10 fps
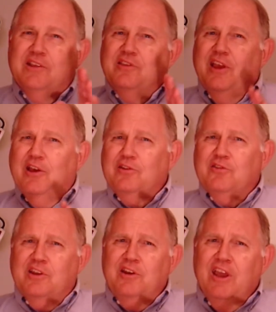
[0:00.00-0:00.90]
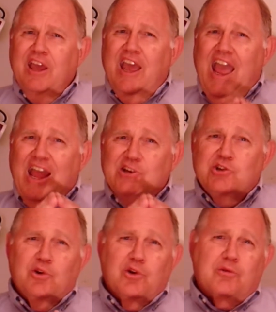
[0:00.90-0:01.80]
this, and as
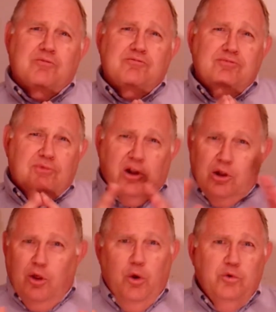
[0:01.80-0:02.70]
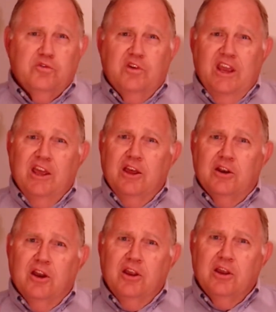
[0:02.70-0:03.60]
you're closed
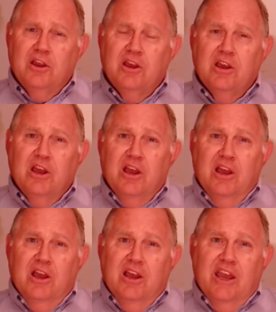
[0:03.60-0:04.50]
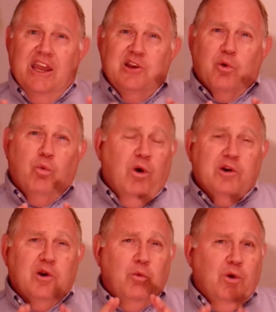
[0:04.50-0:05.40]
in and you're
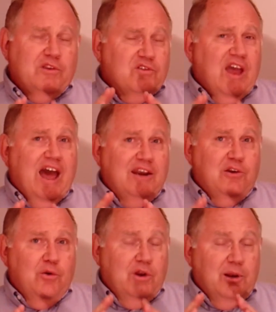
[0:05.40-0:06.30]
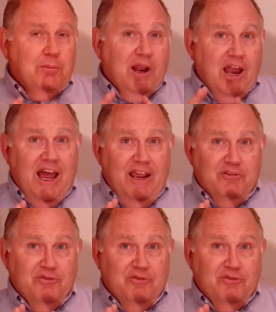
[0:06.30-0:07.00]
wondering what's God doing in my life,